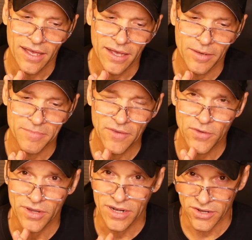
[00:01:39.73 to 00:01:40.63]
if
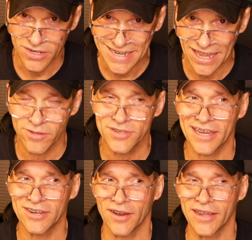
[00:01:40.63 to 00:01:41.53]
you can understand those
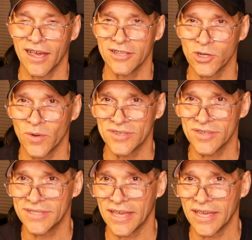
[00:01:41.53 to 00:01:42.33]
secondary consequences,